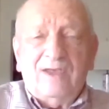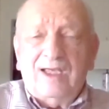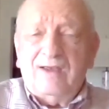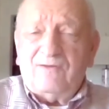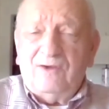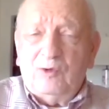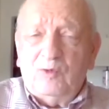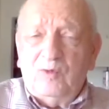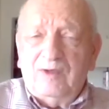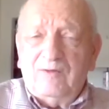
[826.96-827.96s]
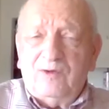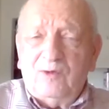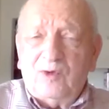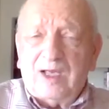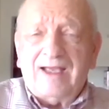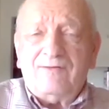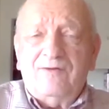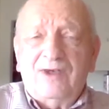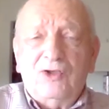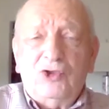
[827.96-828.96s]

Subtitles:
if you have